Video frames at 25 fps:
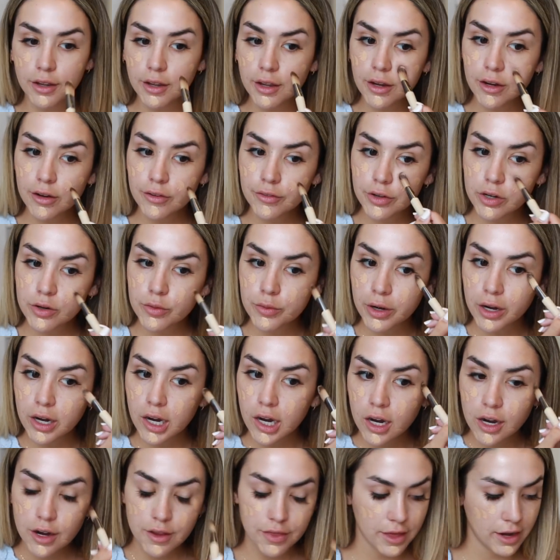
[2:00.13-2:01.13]

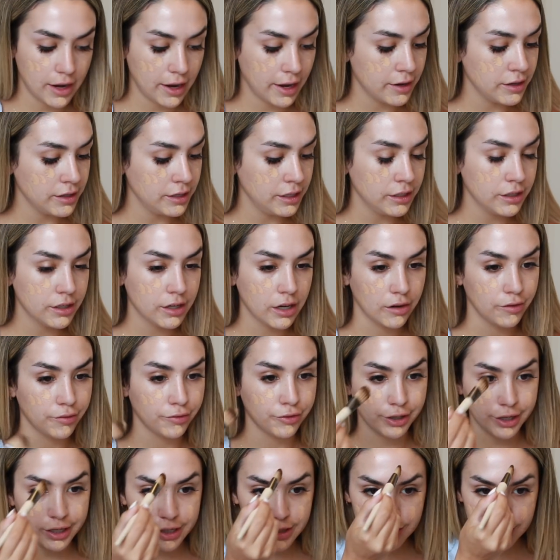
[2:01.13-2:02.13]
everywhere that I need
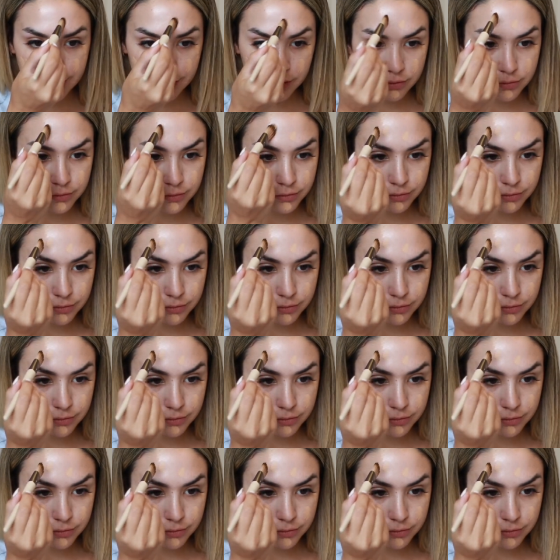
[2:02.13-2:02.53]
coverage.